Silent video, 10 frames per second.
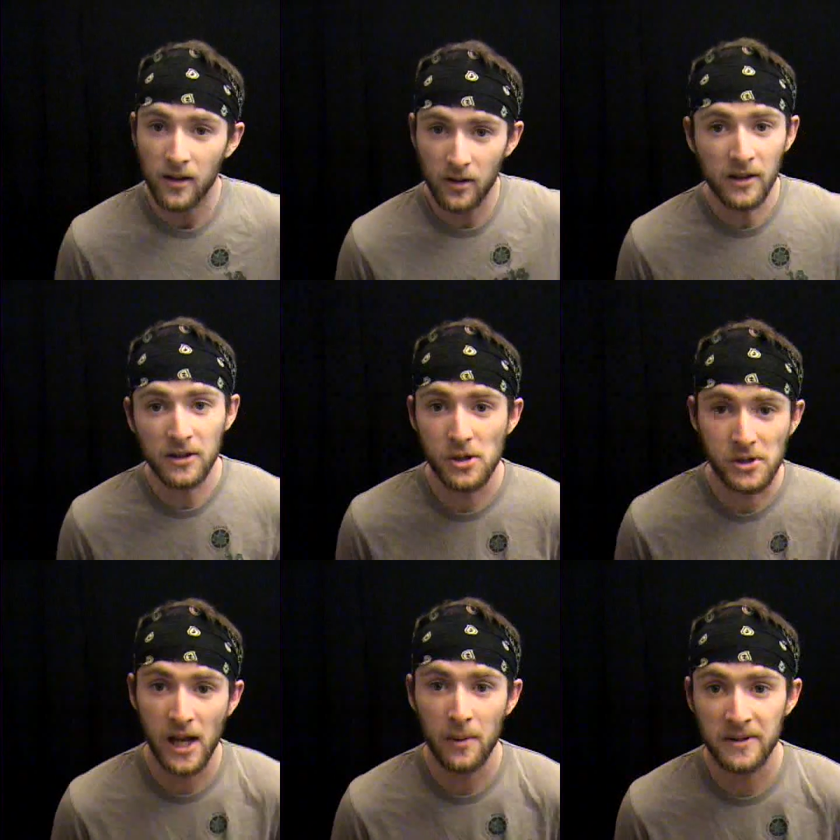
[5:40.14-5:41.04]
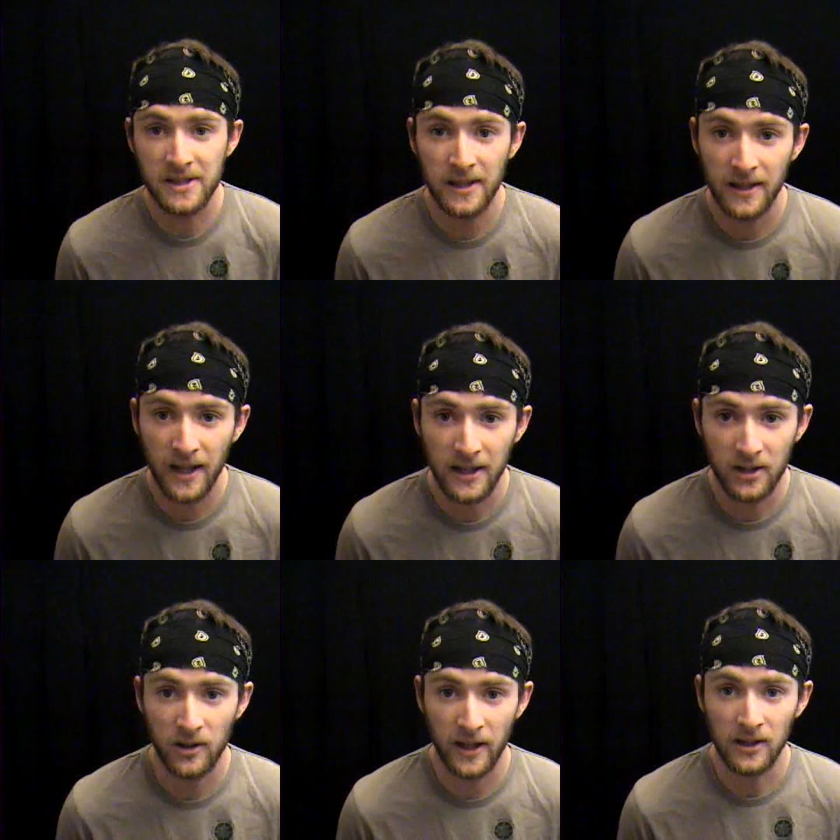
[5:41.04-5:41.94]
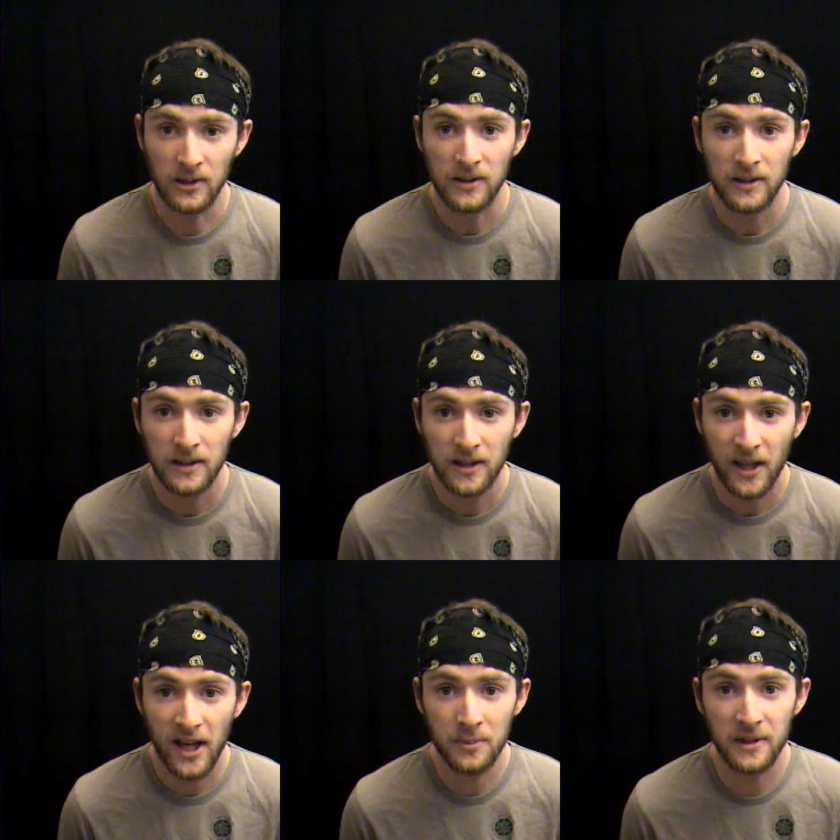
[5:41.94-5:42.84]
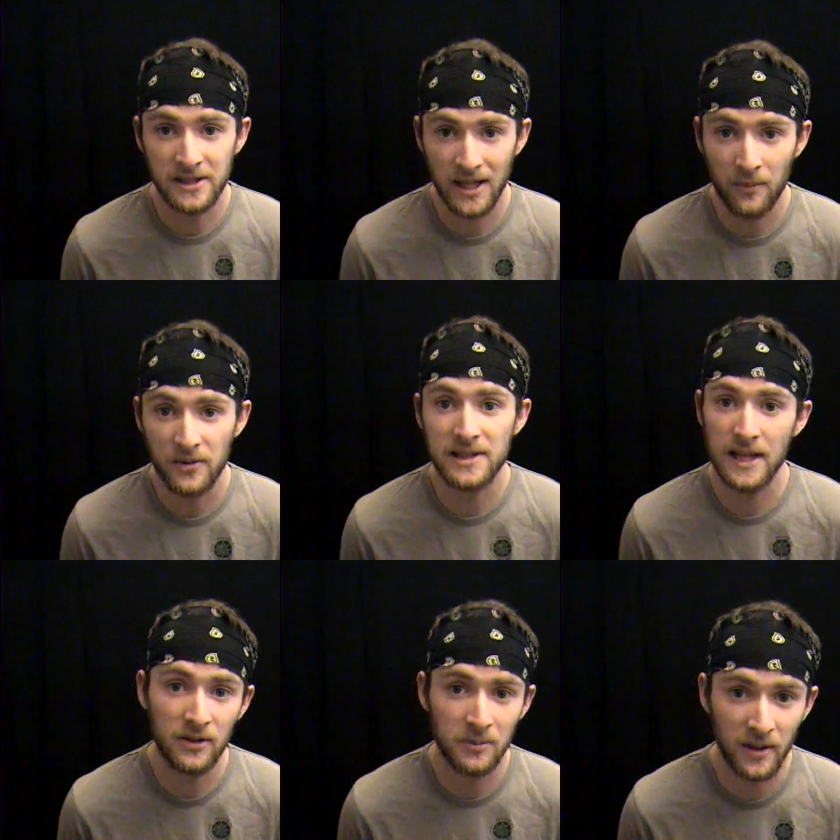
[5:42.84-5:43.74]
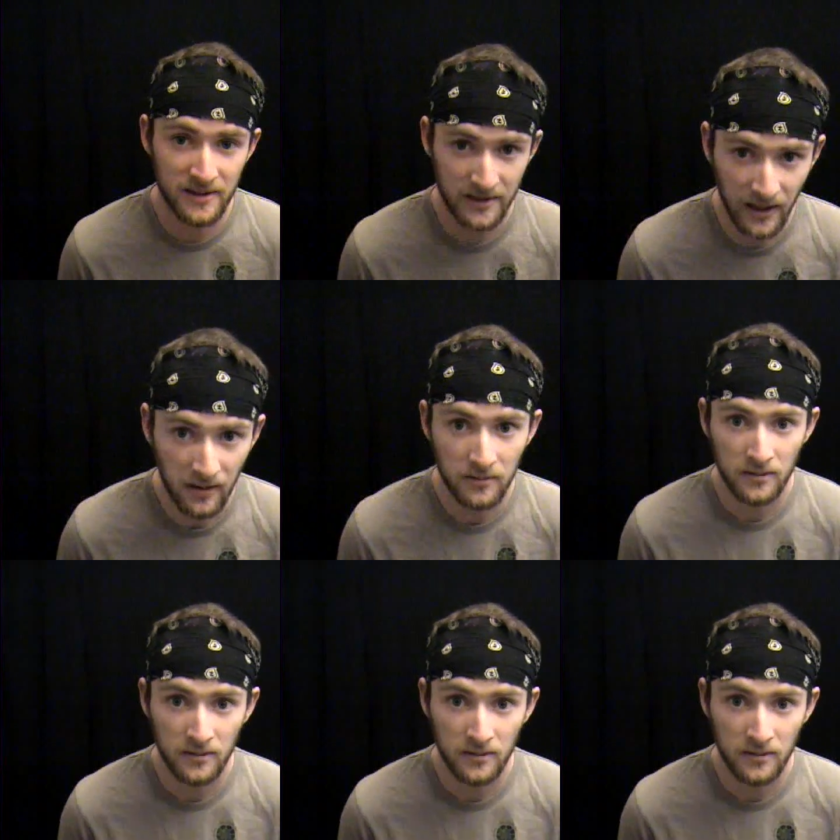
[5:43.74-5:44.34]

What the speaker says: look at your champ in TNA, Kurt Angle. He's been the champ for 7 months now.